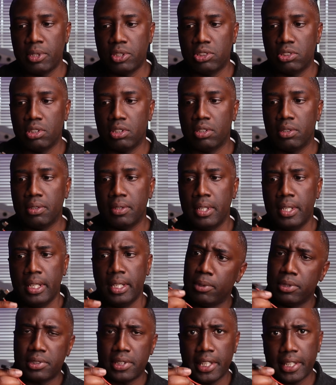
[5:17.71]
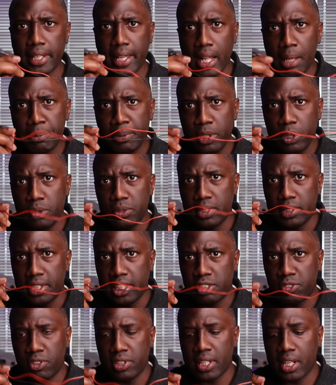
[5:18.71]
So most likely I'll be using
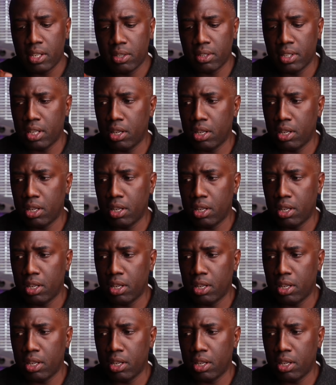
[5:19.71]
this for now,